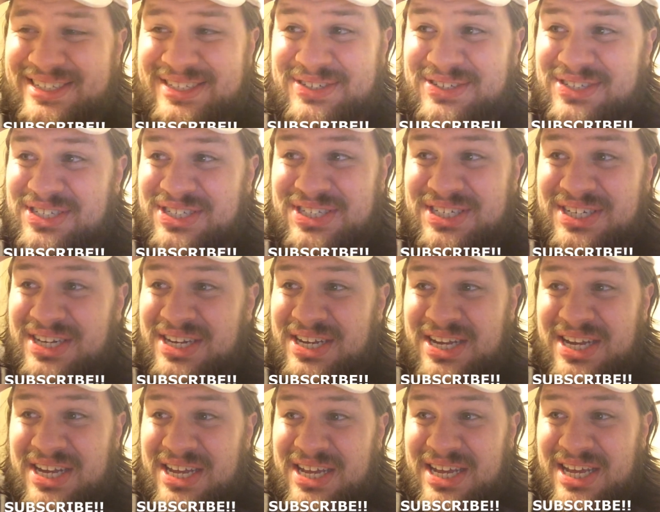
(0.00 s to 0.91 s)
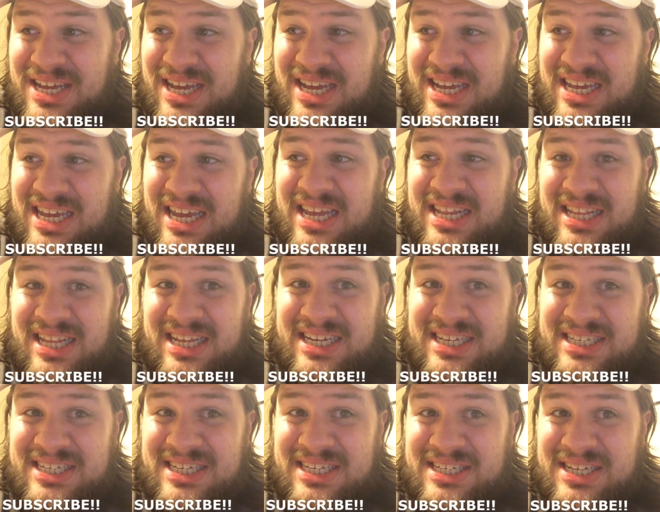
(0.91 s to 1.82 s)
Which, again,
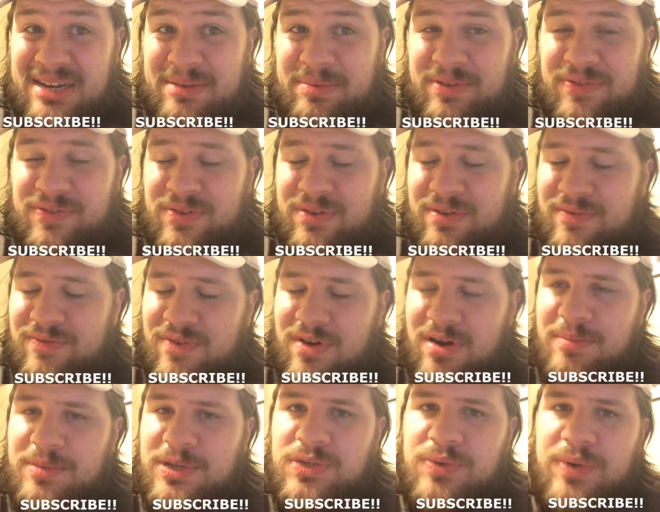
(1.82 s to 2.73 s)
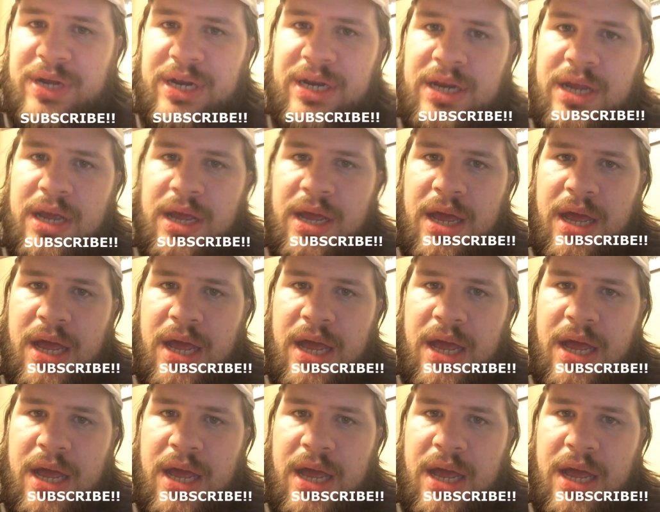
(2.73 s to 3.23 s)
like I said, is going to be few and far between.